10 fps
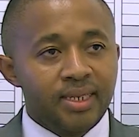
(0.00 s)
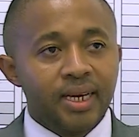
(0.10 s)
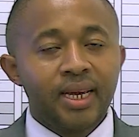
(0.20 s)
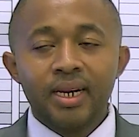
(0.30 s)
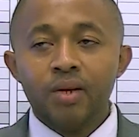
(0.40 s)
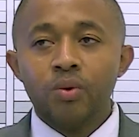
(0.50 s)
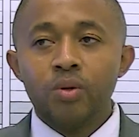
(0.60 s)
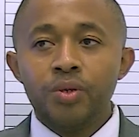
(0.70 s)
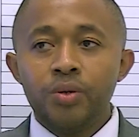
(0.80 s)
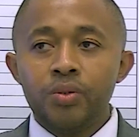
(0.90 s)
And secondly,
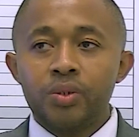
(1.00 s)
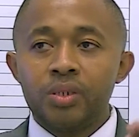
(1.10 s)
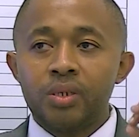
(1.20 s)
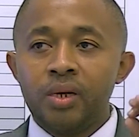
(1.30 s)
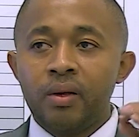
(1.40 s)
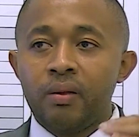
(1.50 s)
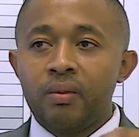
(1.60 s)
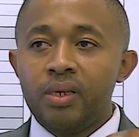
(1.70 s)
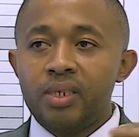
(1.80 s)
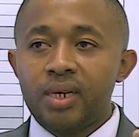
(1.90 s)
we'll use
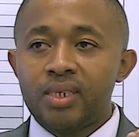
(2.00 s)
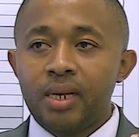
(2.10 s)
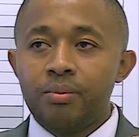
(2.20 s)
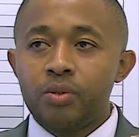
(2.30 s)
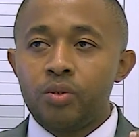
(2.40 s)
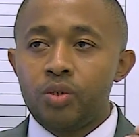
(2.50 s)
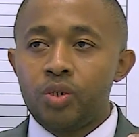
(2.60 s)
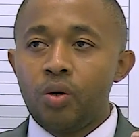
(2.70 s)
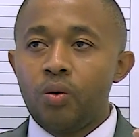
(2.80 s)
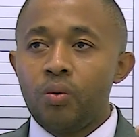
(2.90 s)
this example to
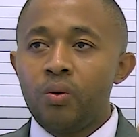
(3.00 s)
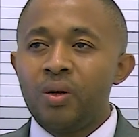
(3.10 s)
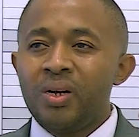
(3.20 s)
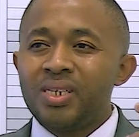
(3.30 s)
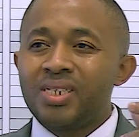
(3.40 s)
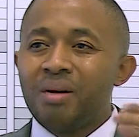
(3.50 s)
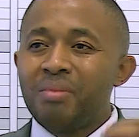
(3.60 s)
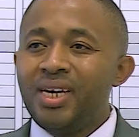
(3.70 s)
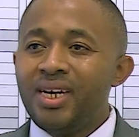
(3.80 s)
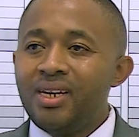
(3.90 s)
show
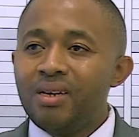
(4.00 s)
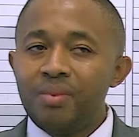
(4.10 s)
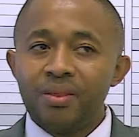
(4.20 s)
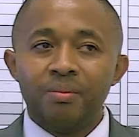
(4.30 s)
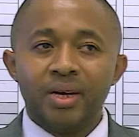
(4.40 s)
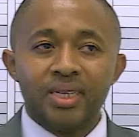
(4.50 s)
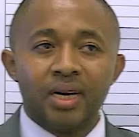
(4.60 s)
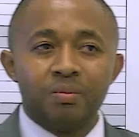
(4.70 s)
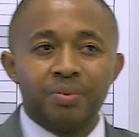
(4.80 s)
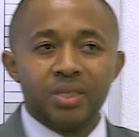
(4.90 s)
some hidden
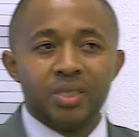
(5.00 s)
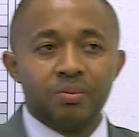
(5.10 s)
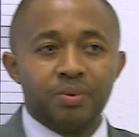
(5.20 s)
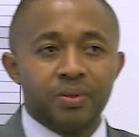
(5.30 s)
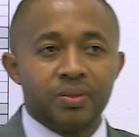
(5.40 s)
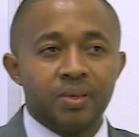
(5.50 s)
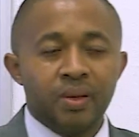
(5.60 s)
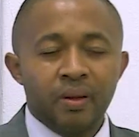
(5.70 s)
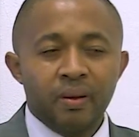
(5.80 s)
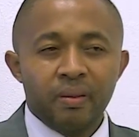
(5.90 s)
mathematical principles
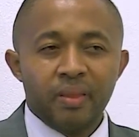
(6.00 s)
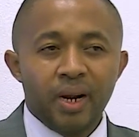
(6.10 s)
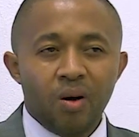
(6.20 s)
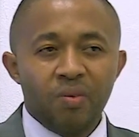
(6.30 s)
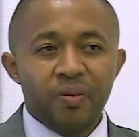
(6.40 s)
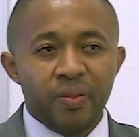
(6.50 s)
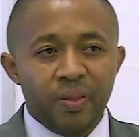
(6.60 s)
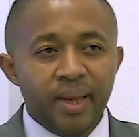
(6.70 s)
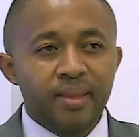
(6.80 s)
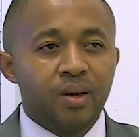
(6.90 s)
that are
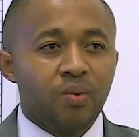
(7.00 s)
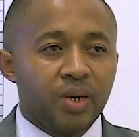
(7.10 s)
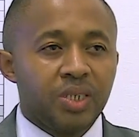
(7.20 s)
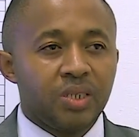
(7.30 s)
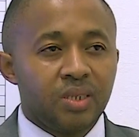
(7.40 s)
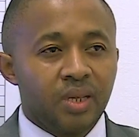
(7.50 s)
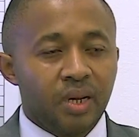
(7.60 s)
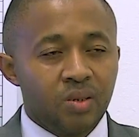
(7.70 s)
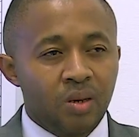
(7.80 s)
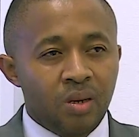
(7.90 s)
often there in the questions
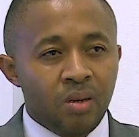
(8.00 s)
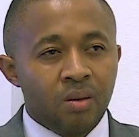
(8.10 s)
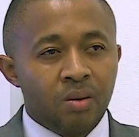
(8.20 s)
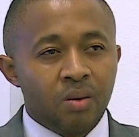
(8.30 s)
that